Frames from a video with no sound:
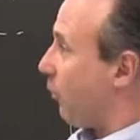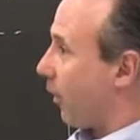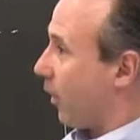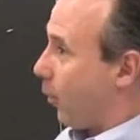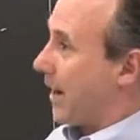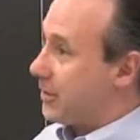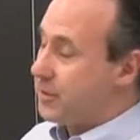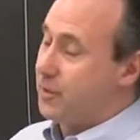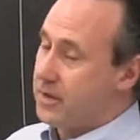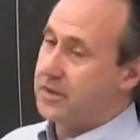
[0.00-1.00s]
for a way to
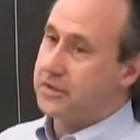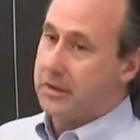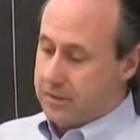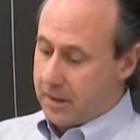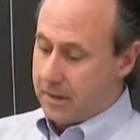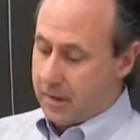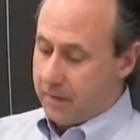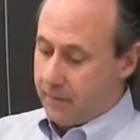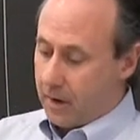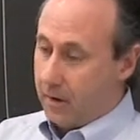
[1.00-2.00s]
do this that didn't
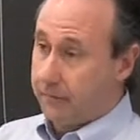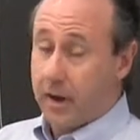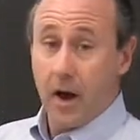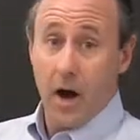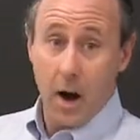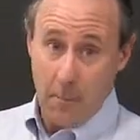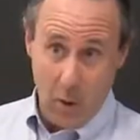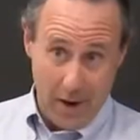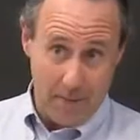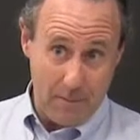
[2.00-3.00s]
involve a
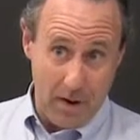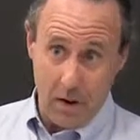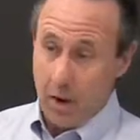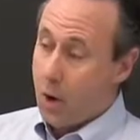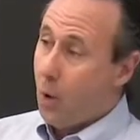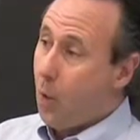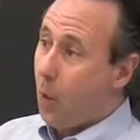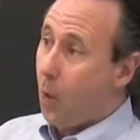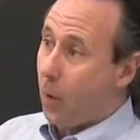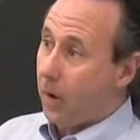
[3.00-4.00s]
modem
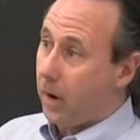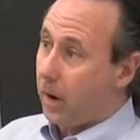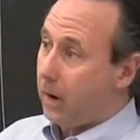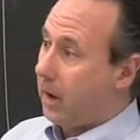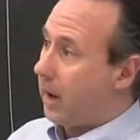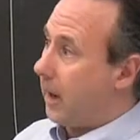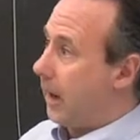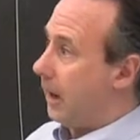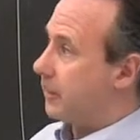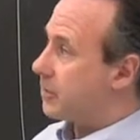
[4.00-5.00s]
or
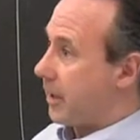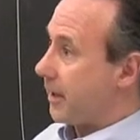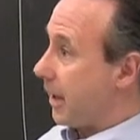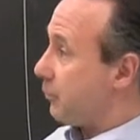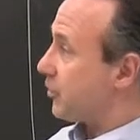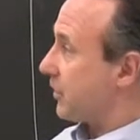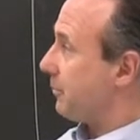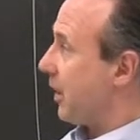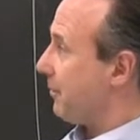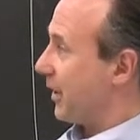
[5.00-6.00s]
uh, signing up with
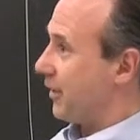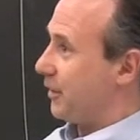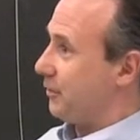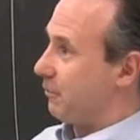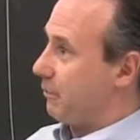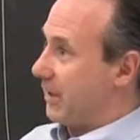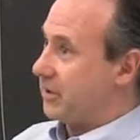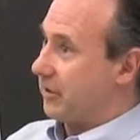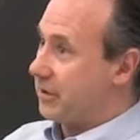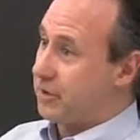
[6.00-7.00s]
some company that
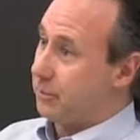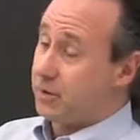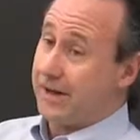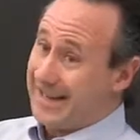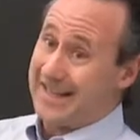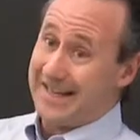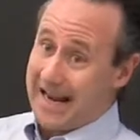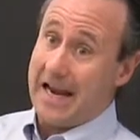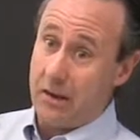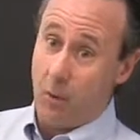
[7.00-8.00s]
basically assumes you're going to send
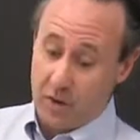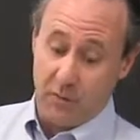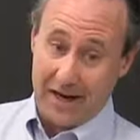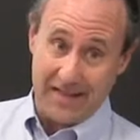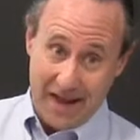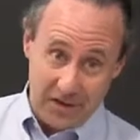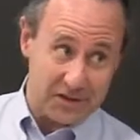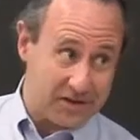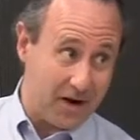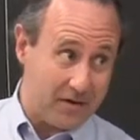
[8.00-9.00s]
ten or twenty
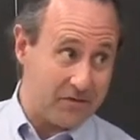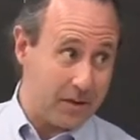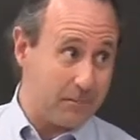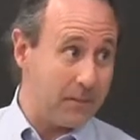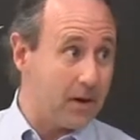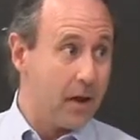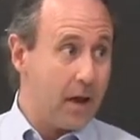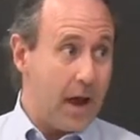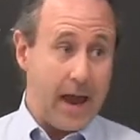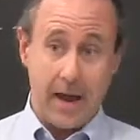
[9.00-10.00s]
thousand of them,
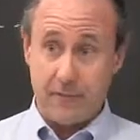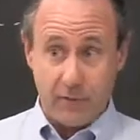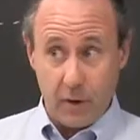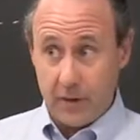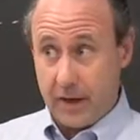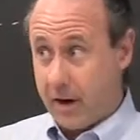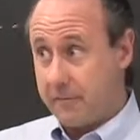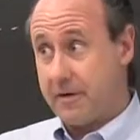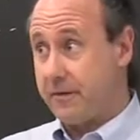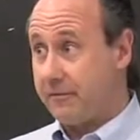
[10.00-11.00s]
and for only one
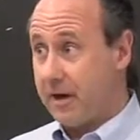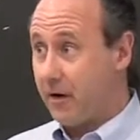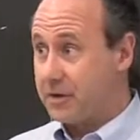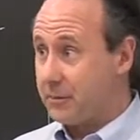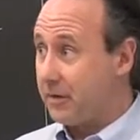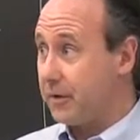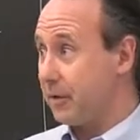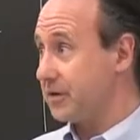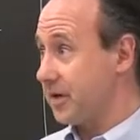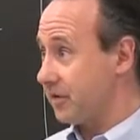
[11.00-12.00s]
hundred fifty dollars a month
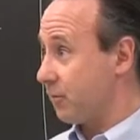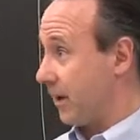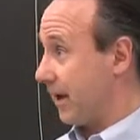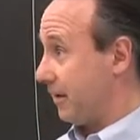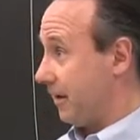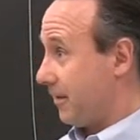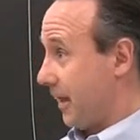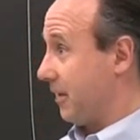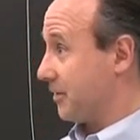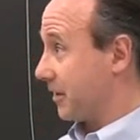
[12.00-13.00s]
you can send twenty
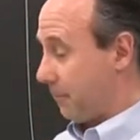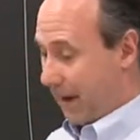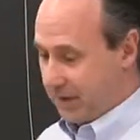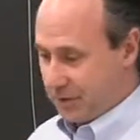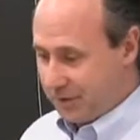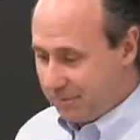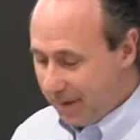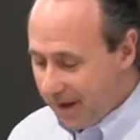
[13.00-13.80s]
thousand pages.